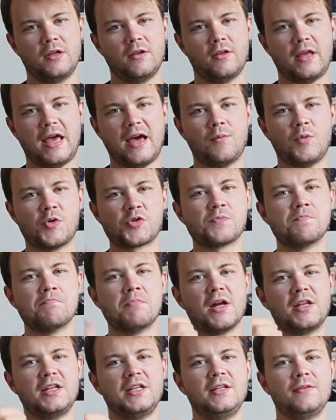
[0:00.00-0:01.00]
how much
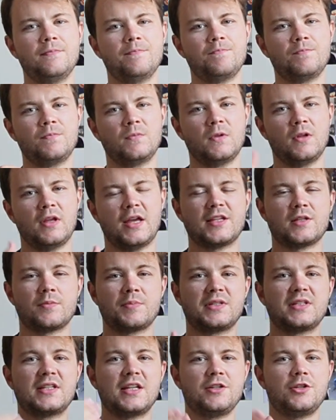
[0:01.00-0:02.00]
money as a
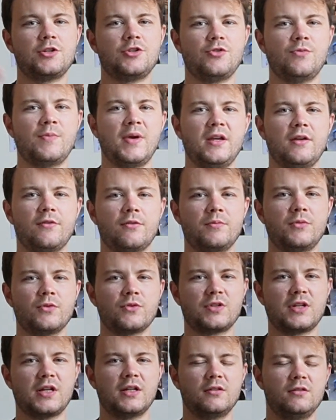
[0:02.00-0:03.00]
percentage you make from your
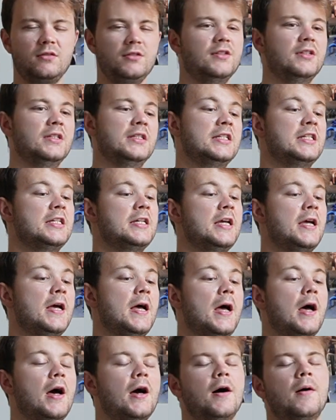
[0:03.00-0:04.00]
sales,
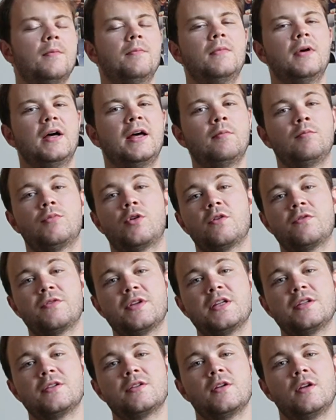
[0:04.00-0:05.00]
and
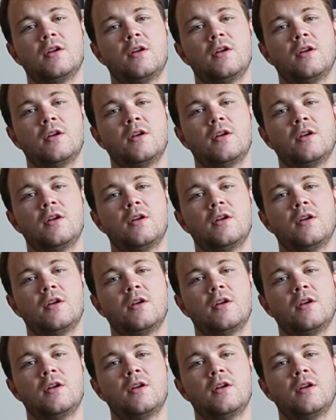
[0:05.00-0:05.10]
profit,